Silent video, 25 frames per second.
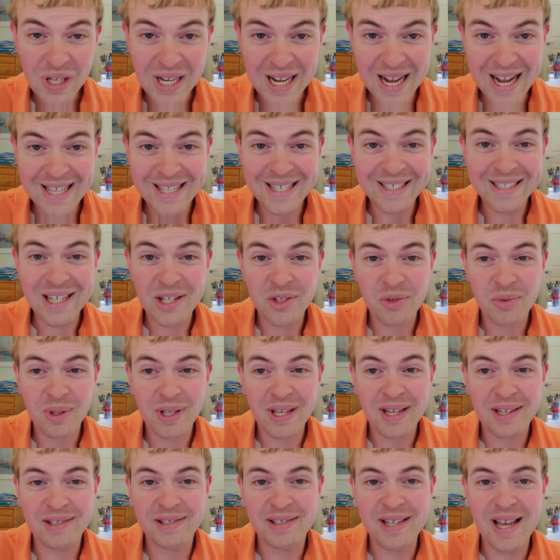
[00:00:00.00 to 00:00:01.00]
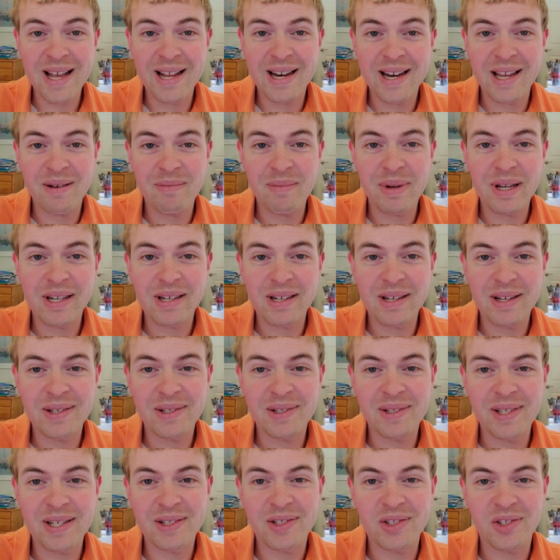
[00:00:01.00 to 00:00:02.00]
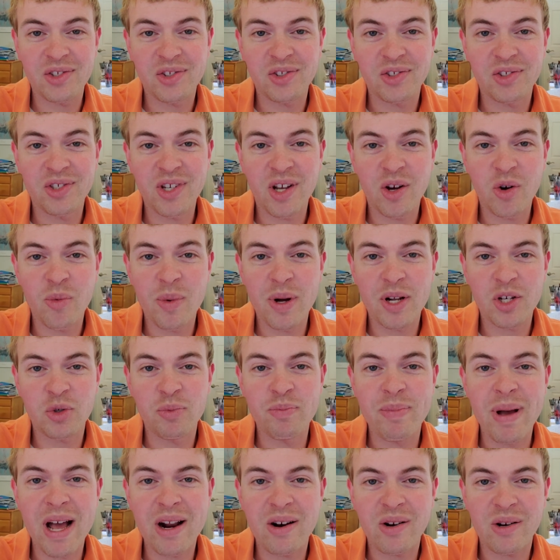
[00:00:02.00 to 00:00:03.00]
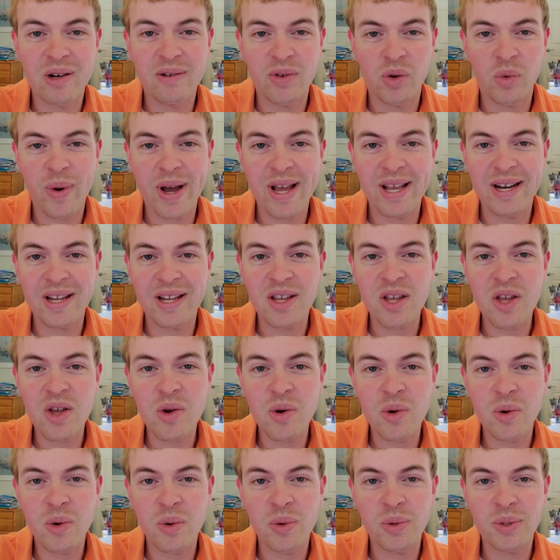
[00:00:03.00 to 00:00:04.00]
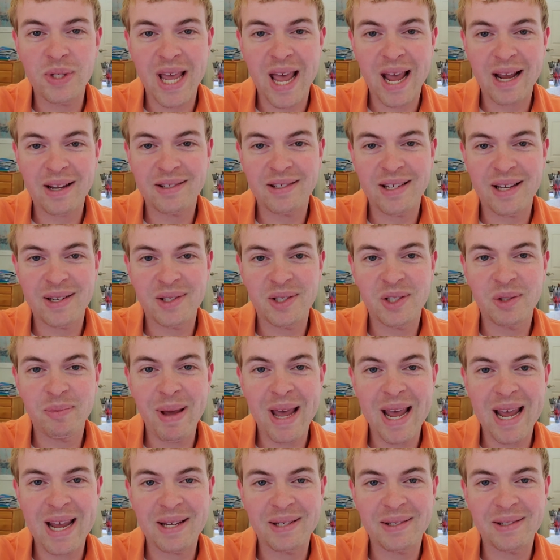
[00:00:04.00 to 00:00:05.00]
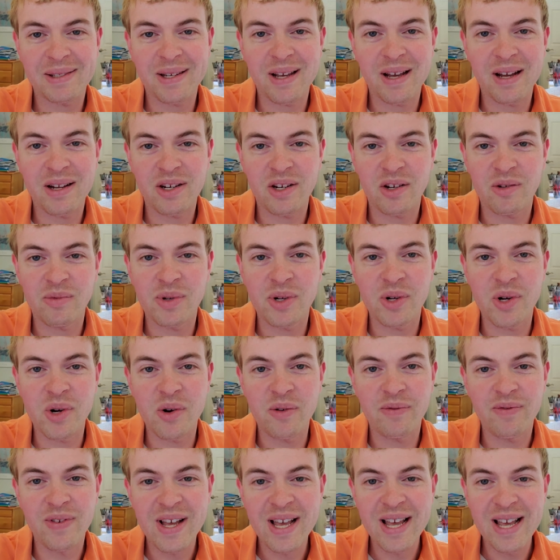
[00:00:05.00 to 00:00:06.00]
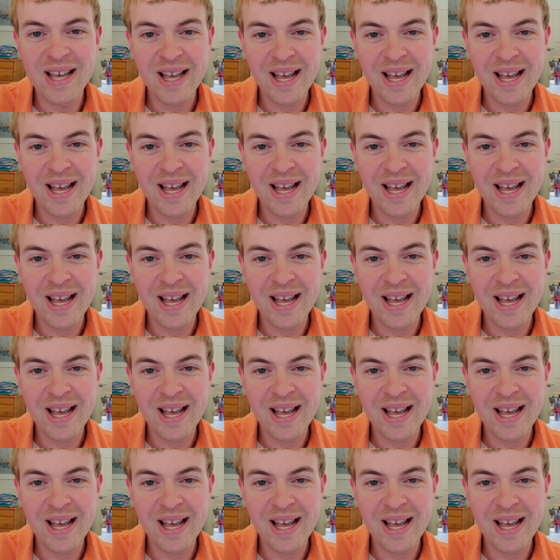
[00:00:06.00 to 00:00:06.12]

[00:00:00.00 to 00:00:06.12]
I think that's really exciting because it's so much better of a way to use excess space on your roof.